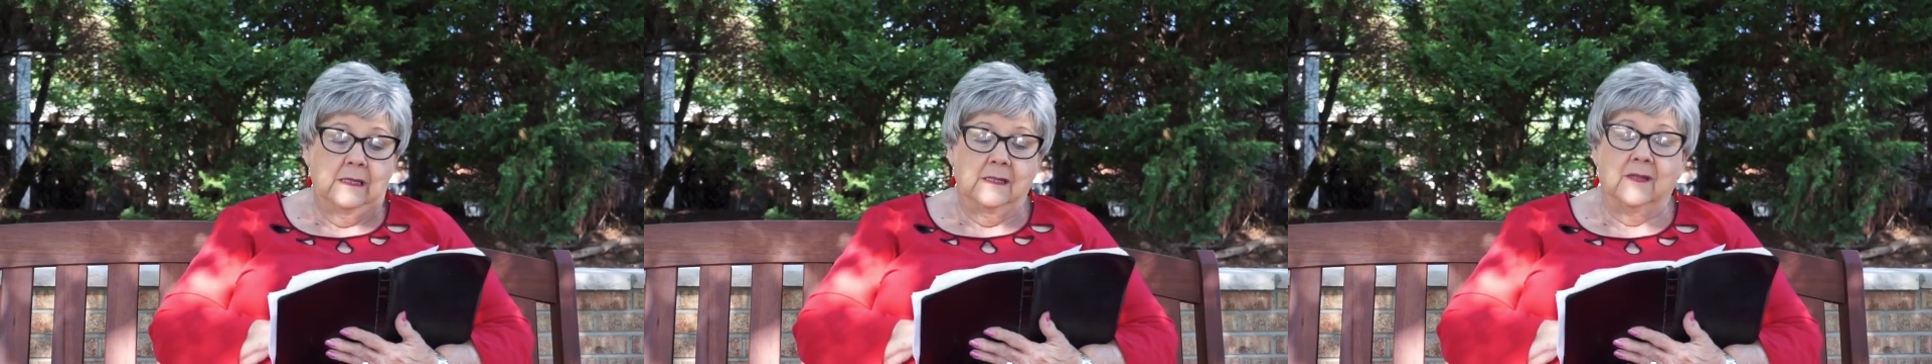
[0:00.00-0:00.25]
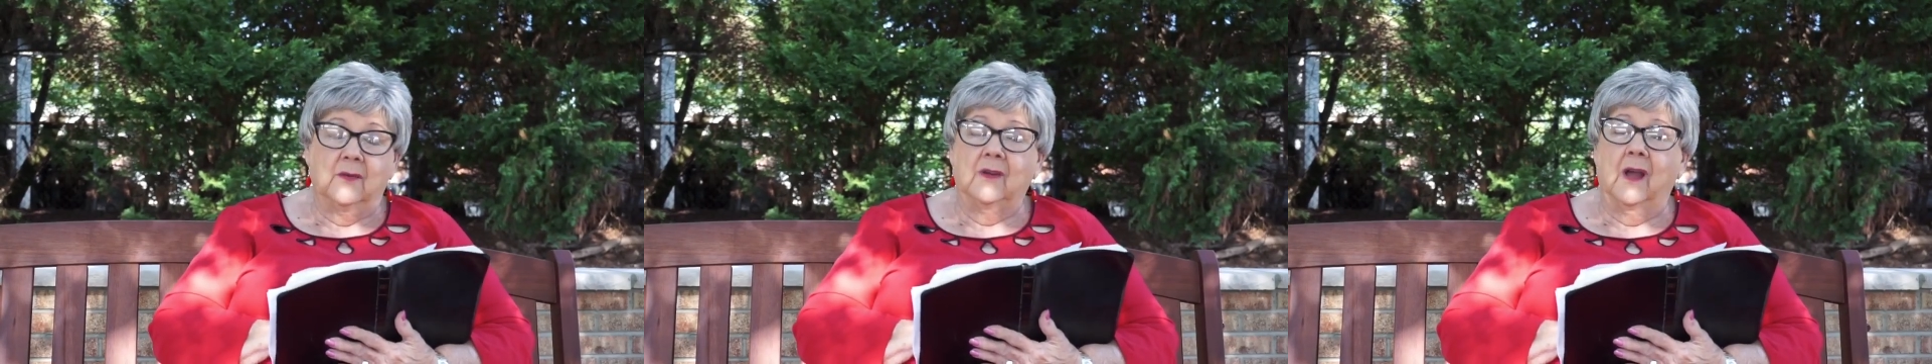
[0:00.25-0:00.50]

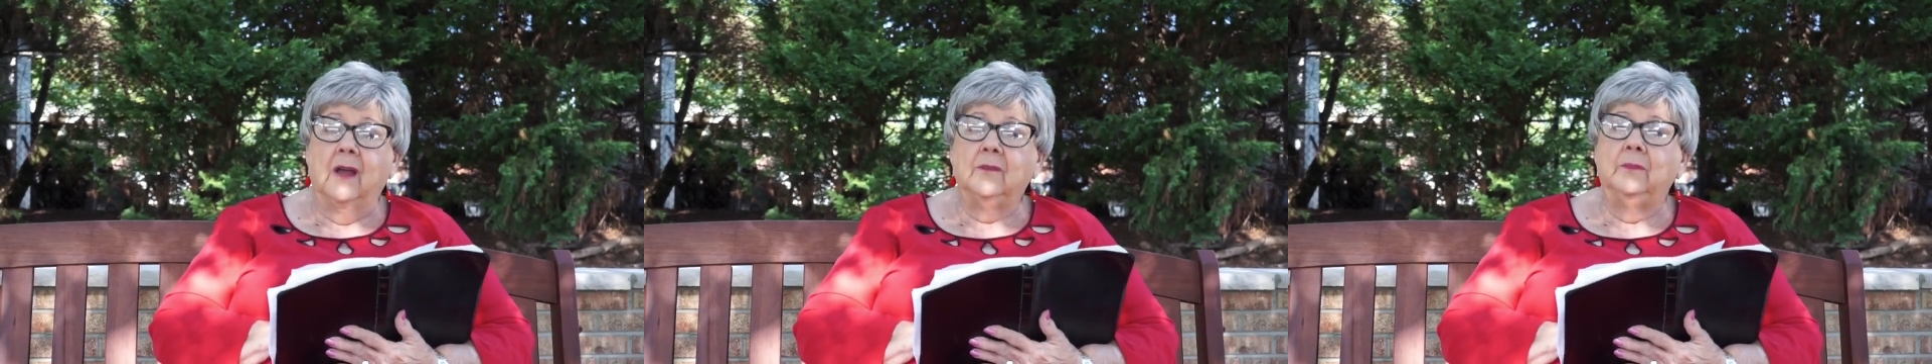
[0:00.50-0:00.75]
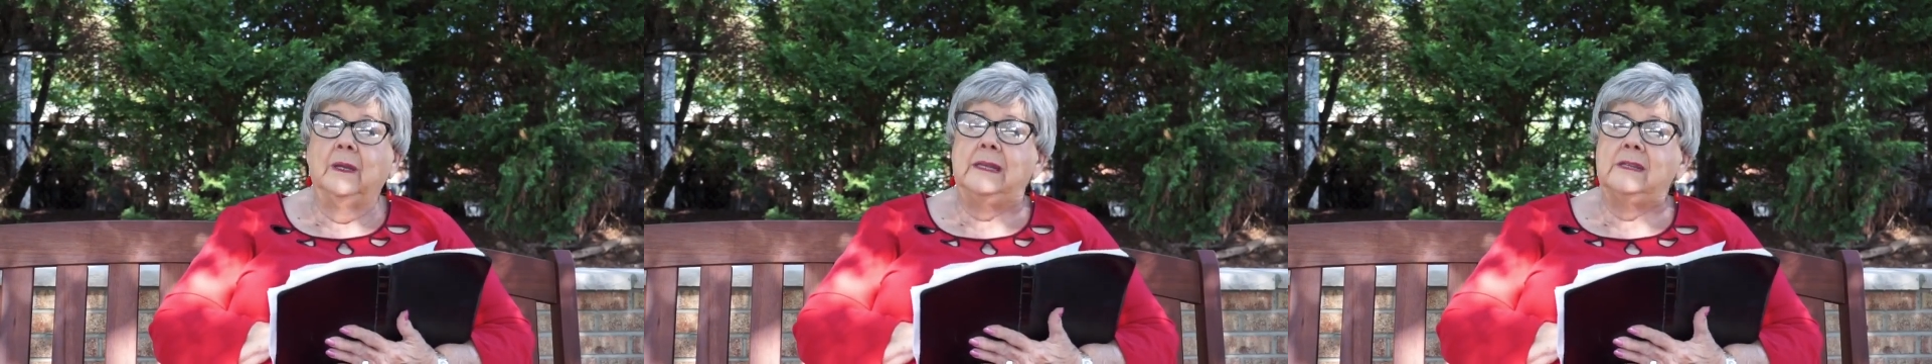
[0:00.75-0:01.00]
So
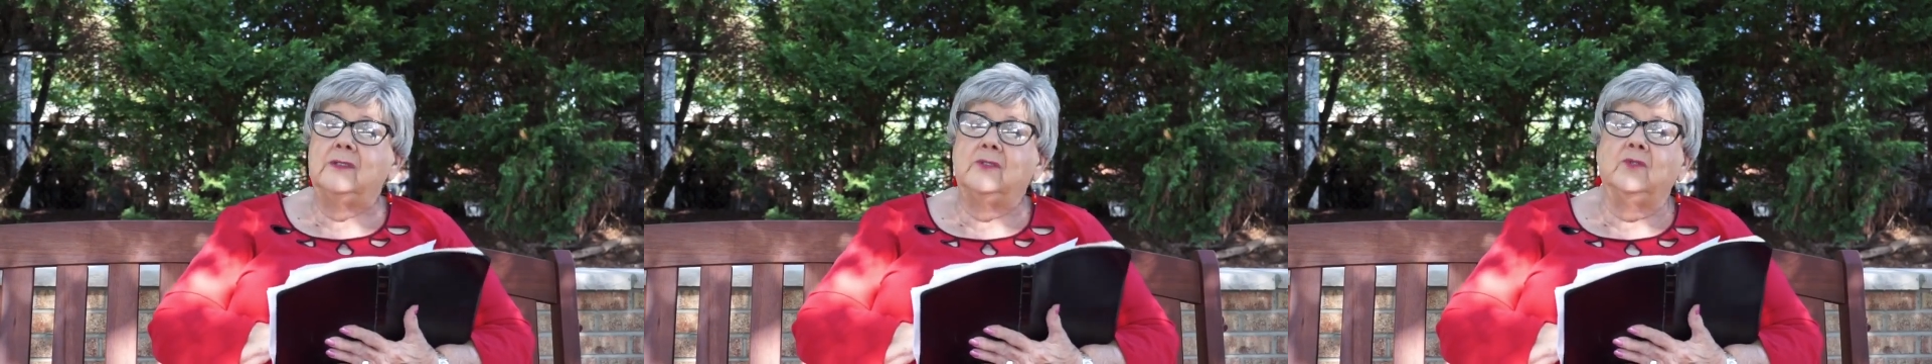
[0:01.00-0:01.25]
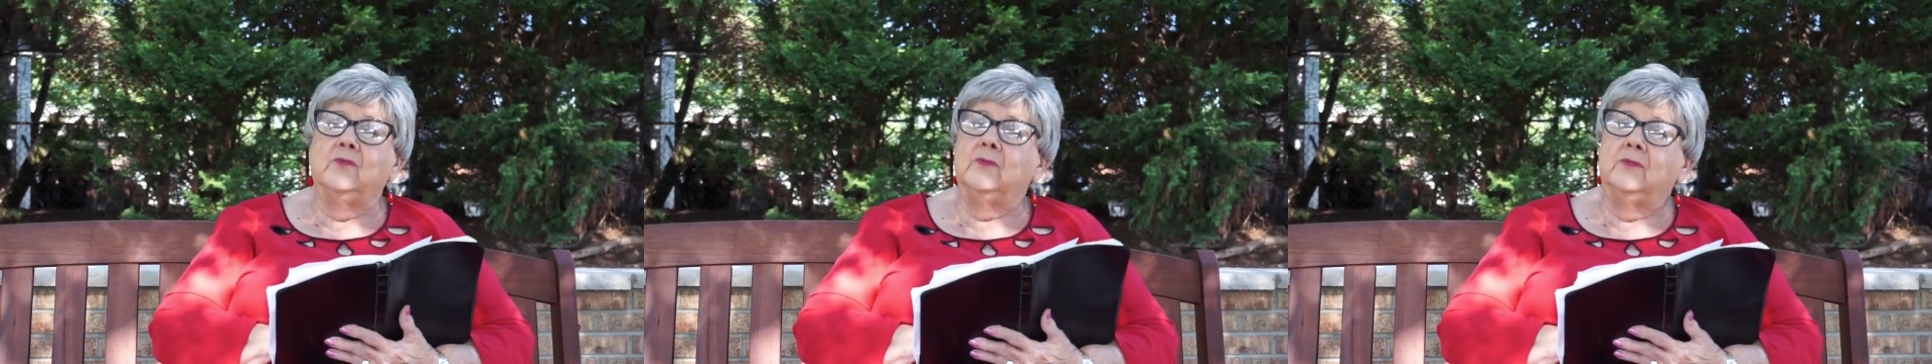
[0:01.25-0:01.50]
God
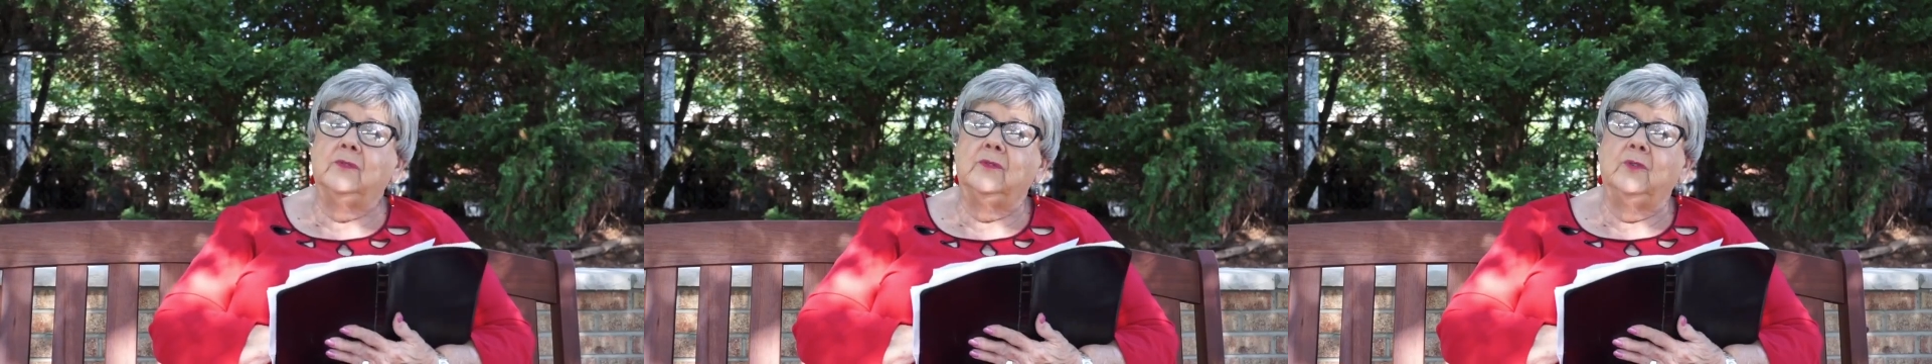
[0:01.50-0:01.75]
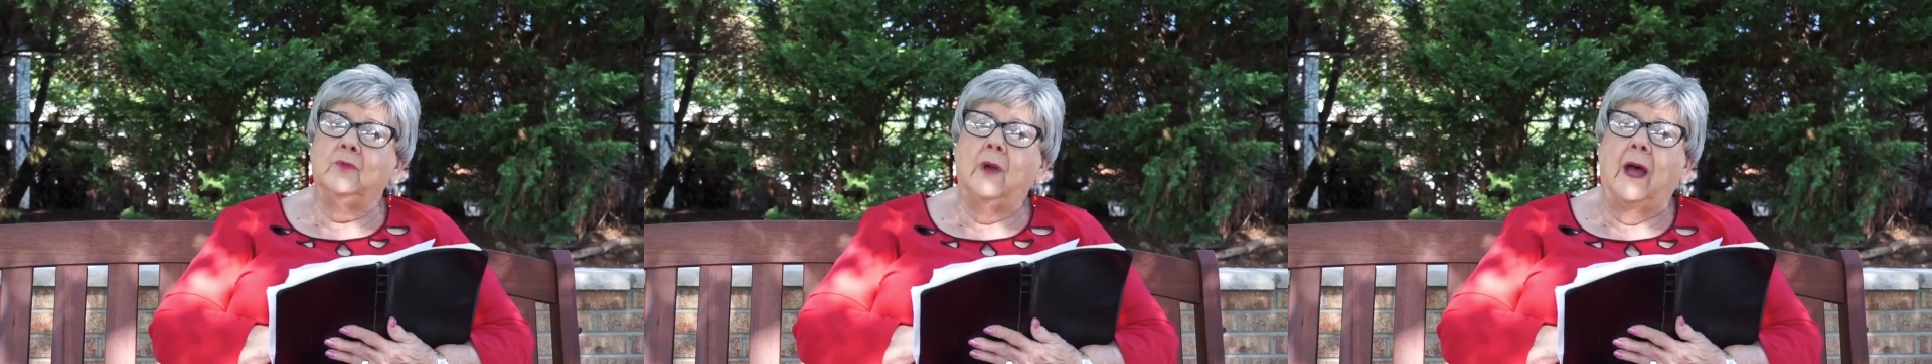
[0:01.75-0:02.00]
blessed
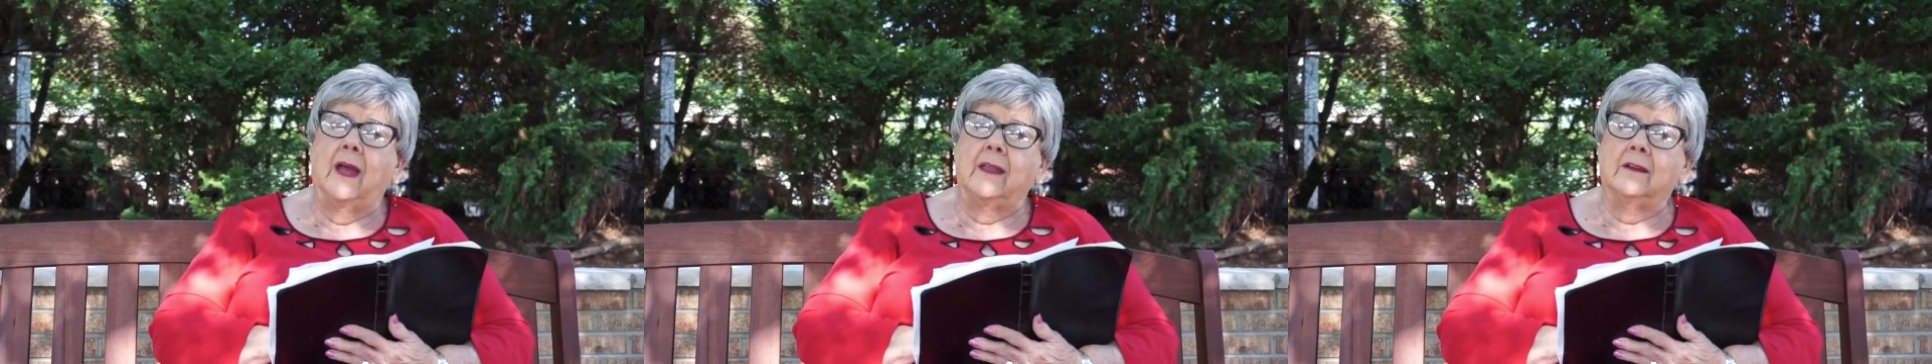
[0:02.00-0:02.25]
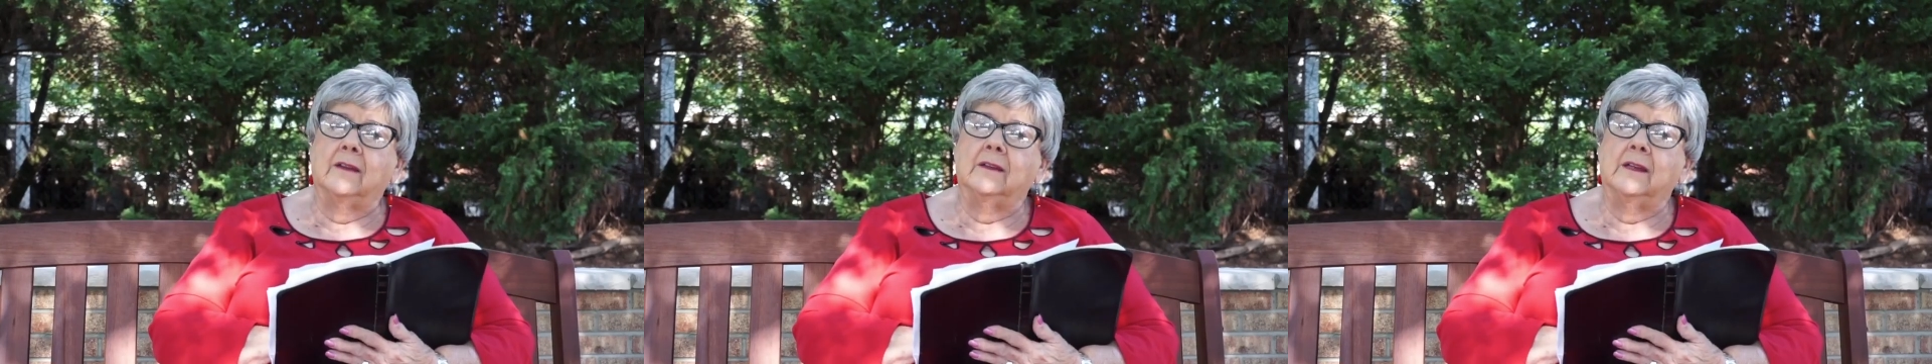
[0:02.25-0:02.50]

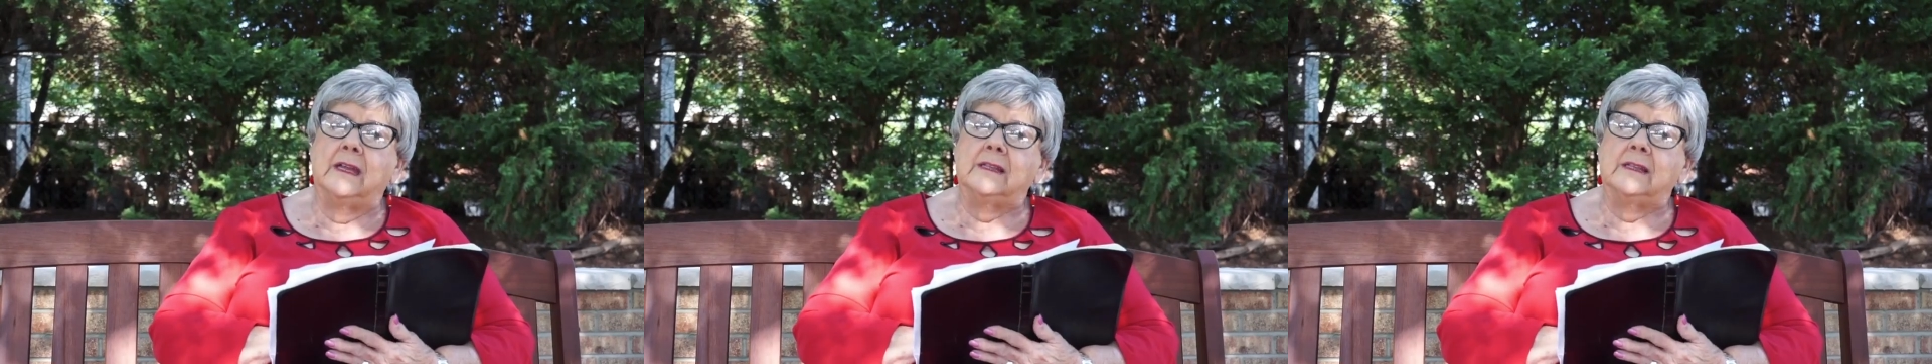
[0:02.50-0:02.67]
Uriah